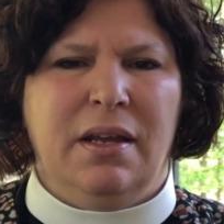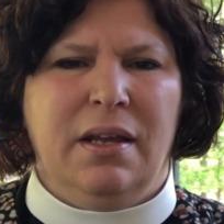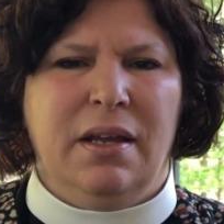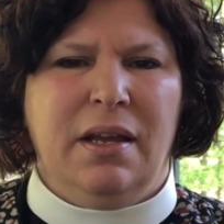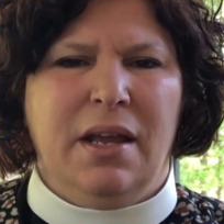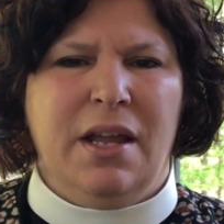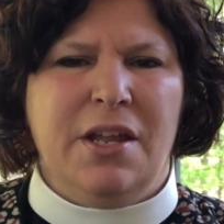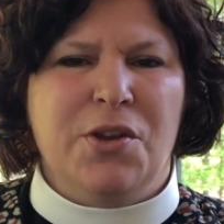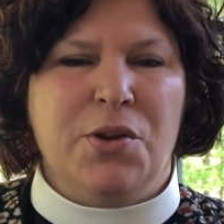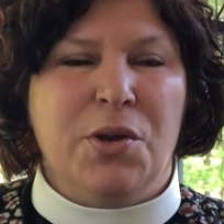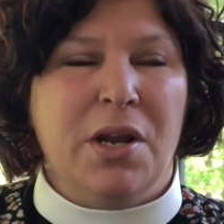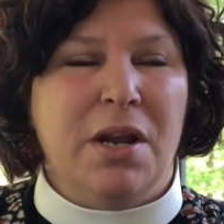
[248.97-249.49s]

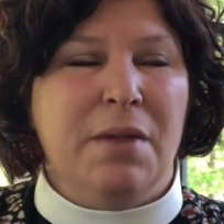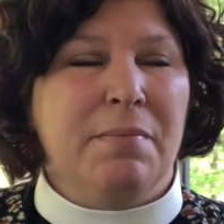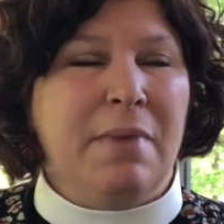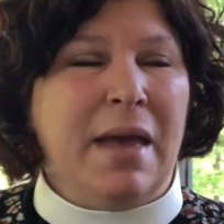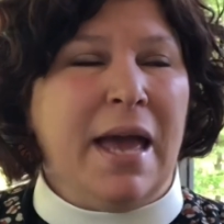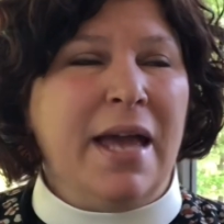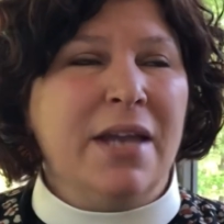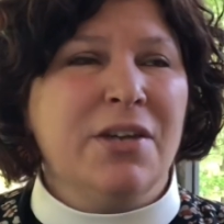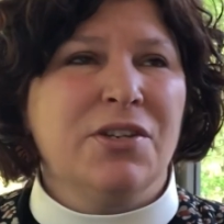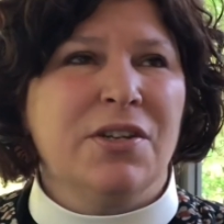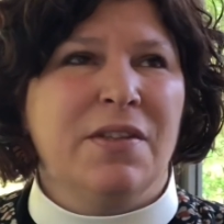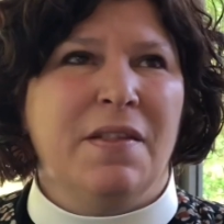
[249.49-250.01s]
And you can
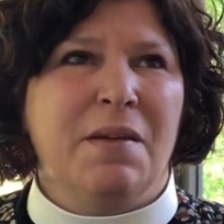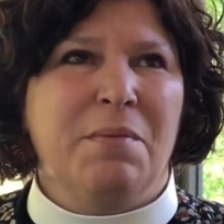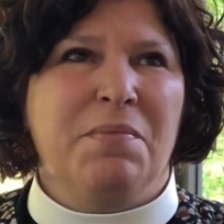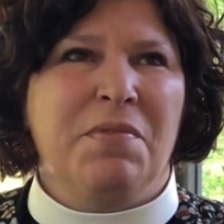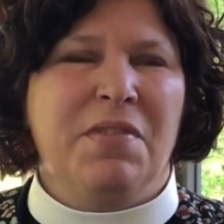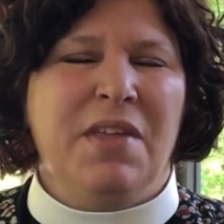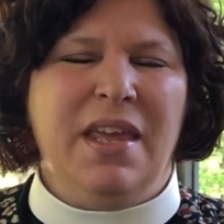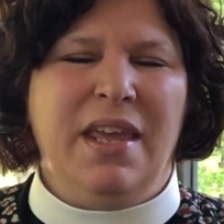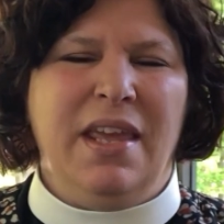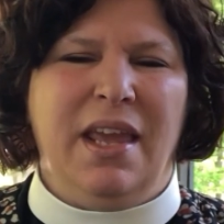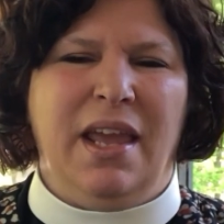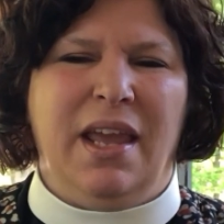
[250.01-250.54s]
imagine them
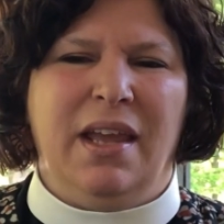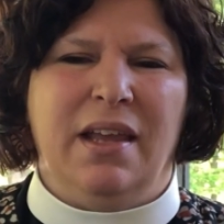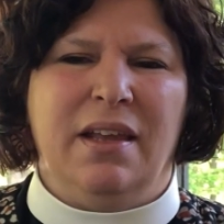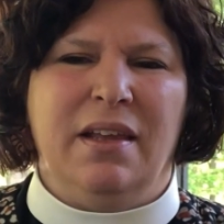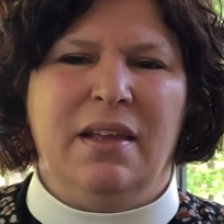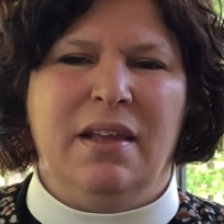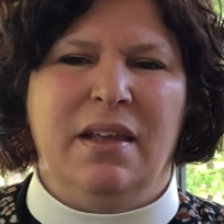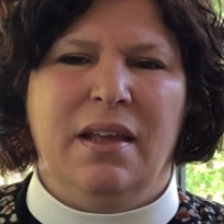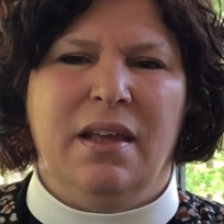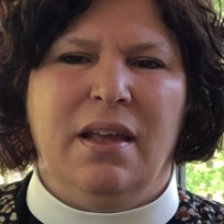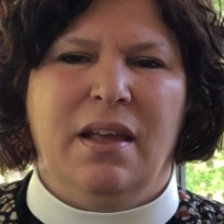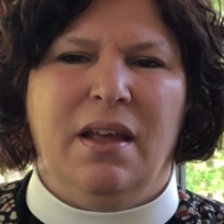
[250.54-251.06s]
thinking,
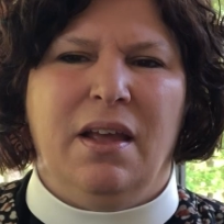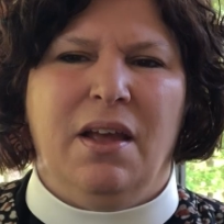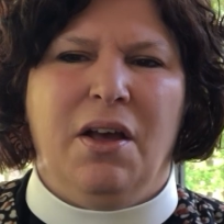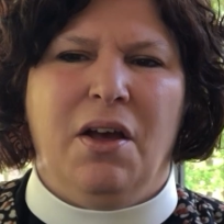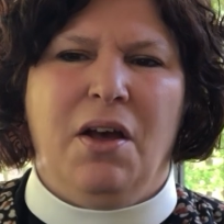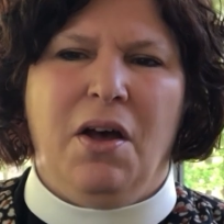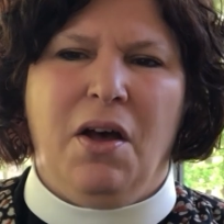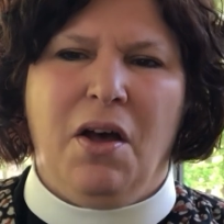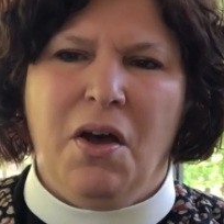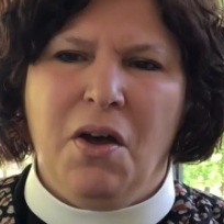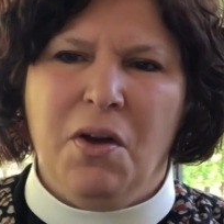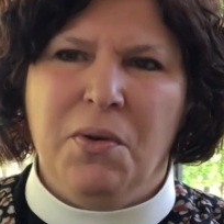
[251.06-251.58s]

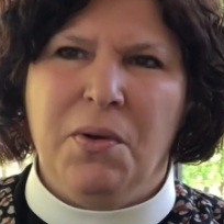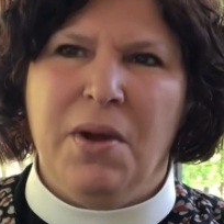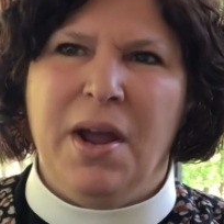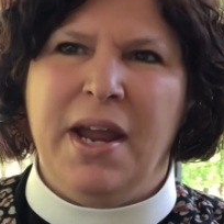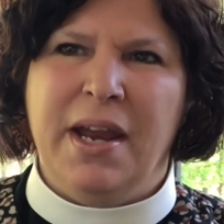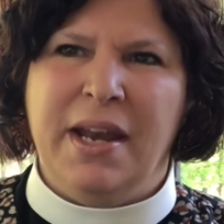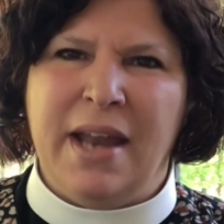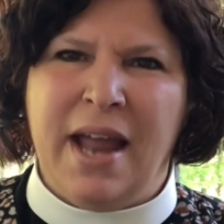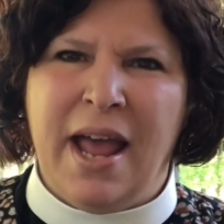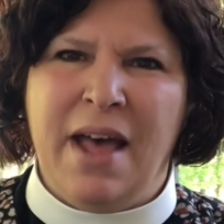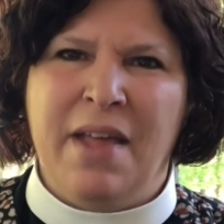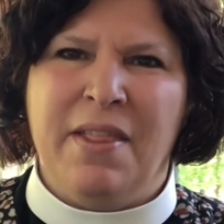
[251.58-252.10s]
"All
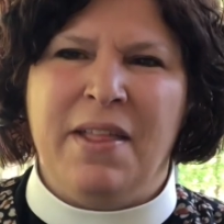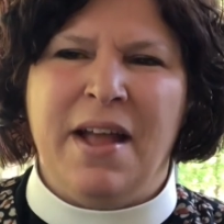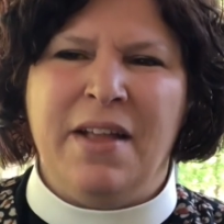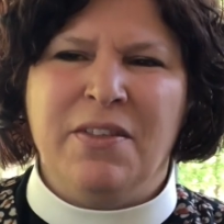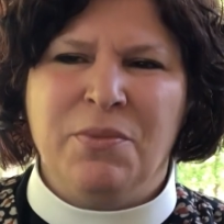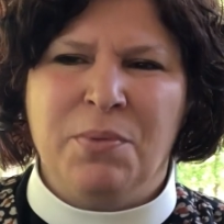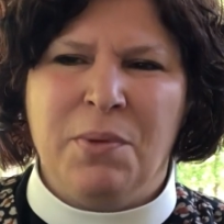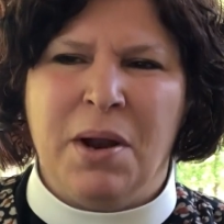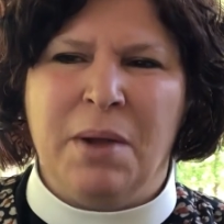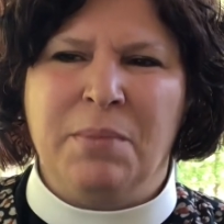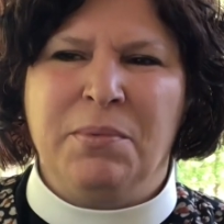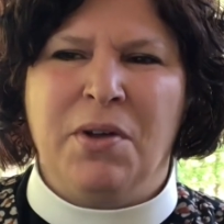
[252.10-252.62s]
right, now that's
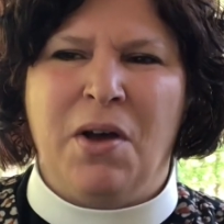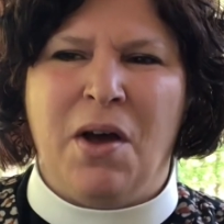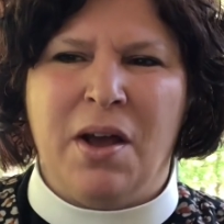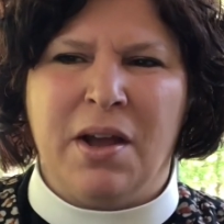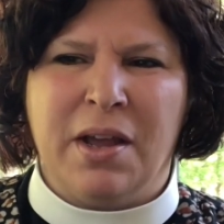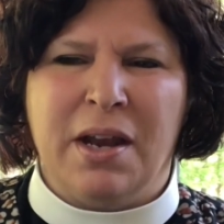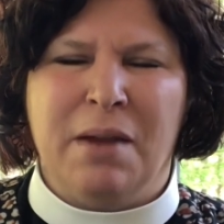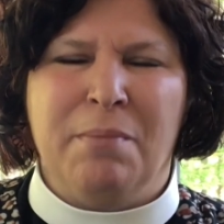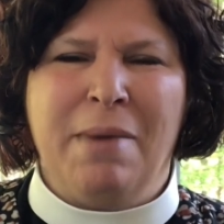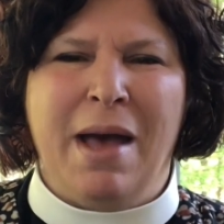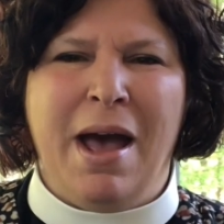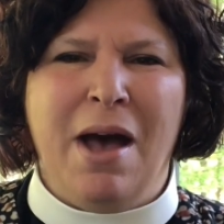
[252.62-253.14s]
what I'm
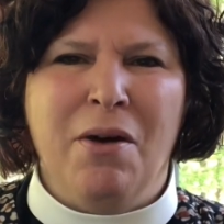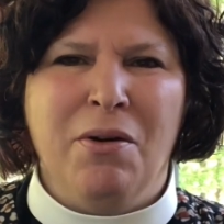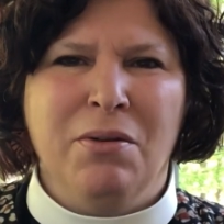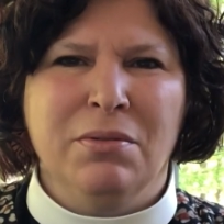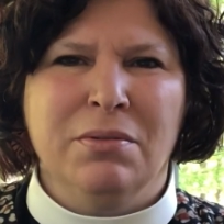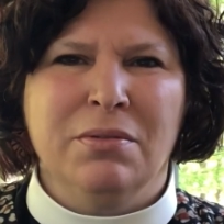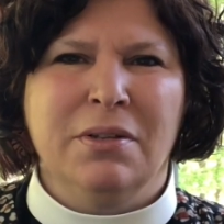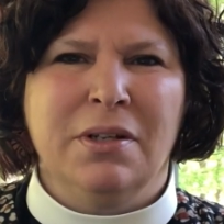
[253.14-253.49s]
talking about.